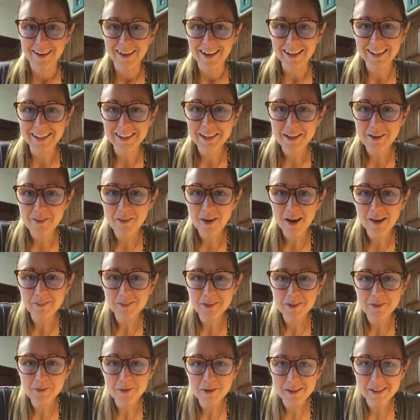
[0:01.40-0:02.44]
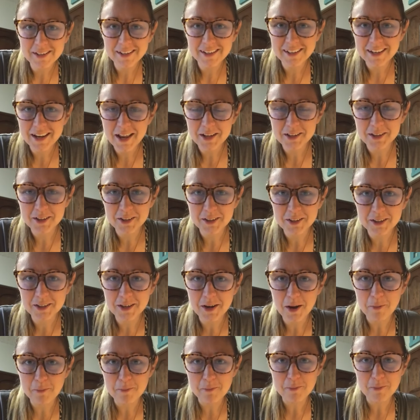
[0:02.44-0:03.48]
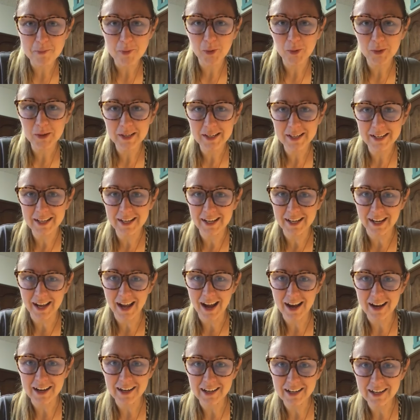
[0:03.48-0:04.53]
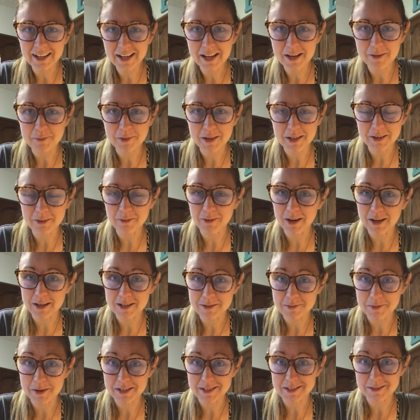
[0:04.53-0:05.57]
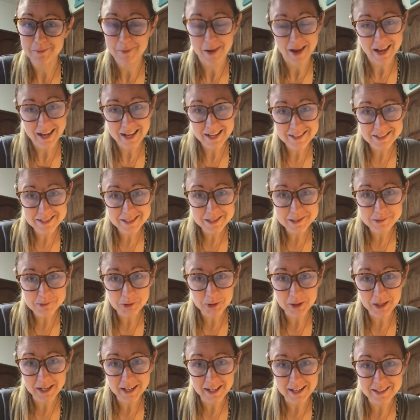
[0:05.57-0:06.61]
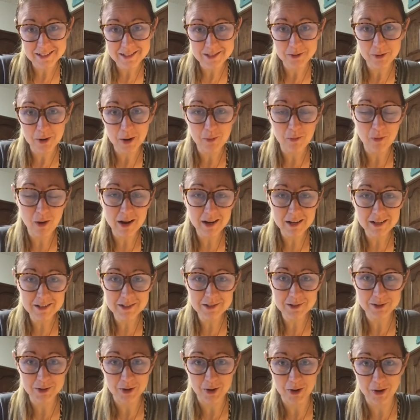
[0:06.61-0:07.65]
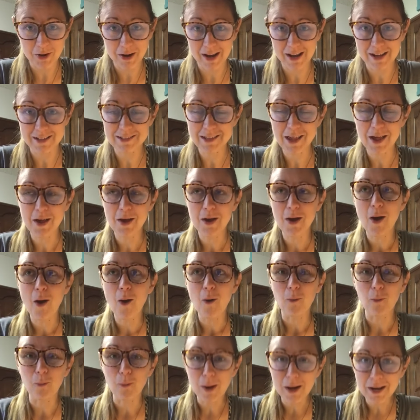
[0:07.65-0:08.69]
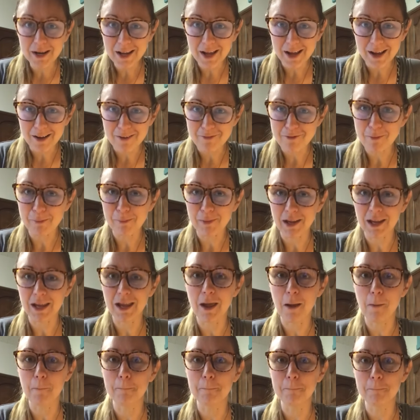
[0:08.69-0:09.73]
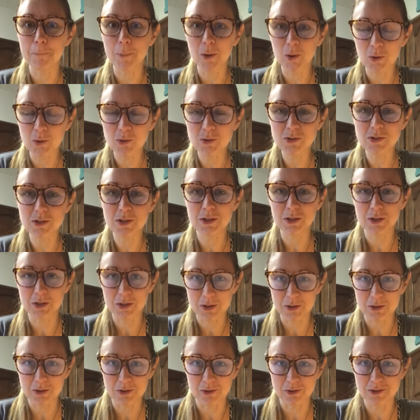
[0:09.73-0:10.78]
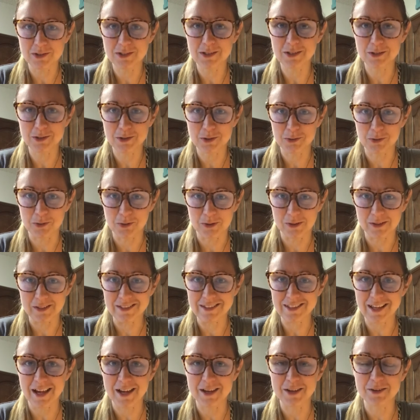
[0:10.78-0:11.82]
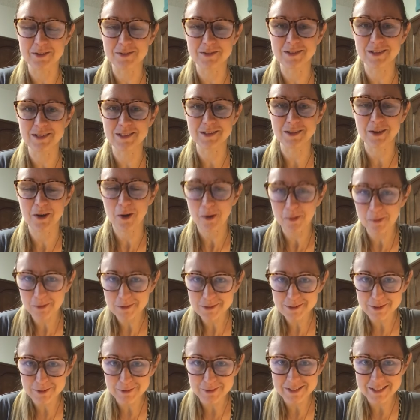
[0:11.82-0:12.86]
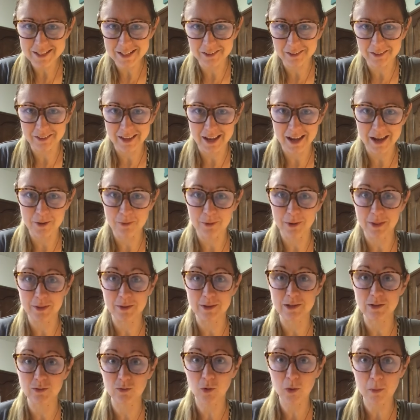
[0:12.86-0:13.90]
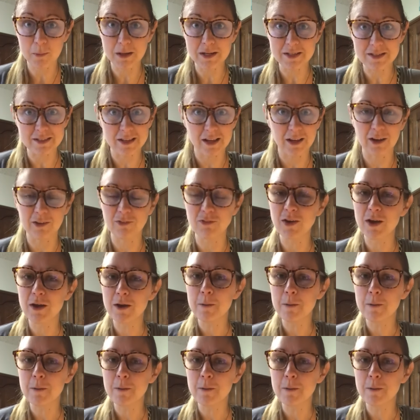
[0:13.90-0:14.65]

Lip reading: Hello everyone, good morning. I am getting ready to make some eggs this morning, and so I wanted to show you guys one of my most used tools. I use this almost every single day, whether it's for myself